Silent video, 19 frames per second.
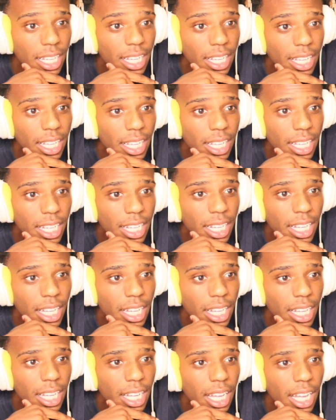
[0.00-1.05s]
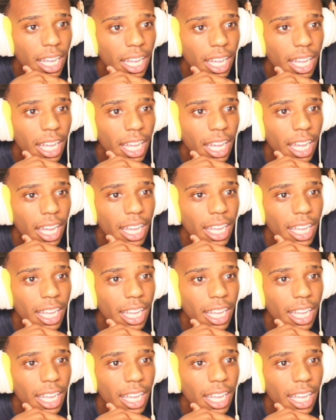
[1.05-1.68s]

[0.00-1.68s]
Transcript: (silence)